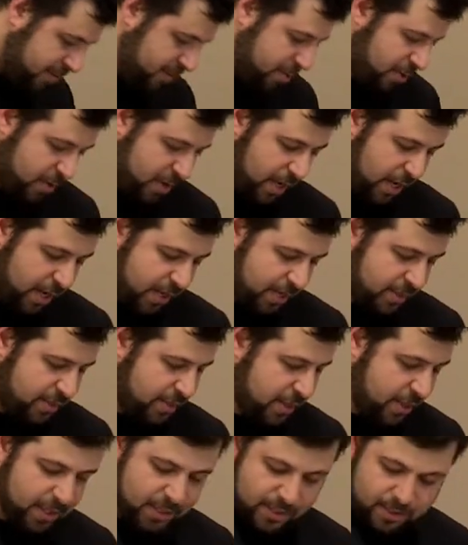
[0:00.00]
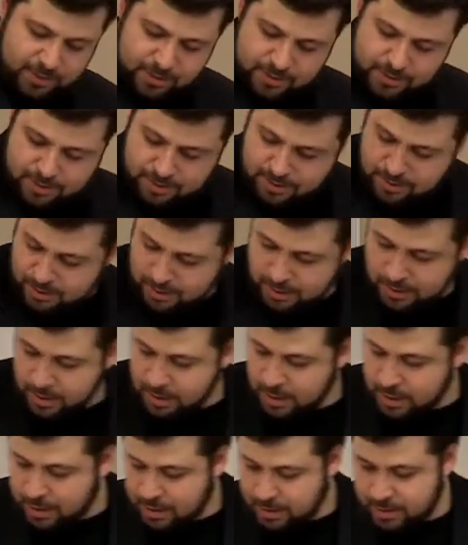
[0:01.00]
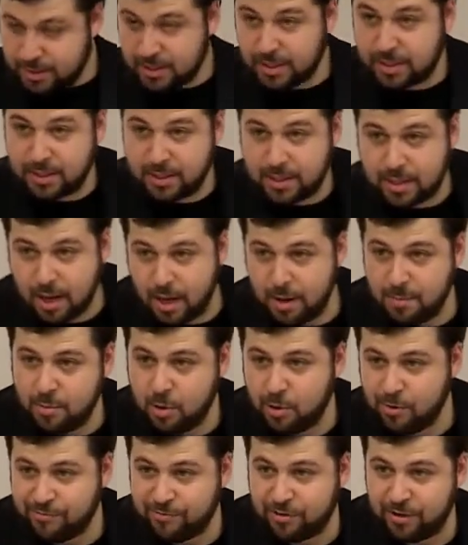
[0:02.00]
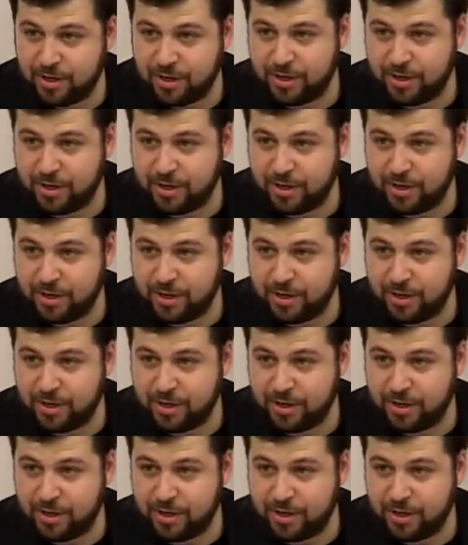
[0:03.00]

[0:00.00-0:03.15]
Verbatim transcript: from you guys is to come over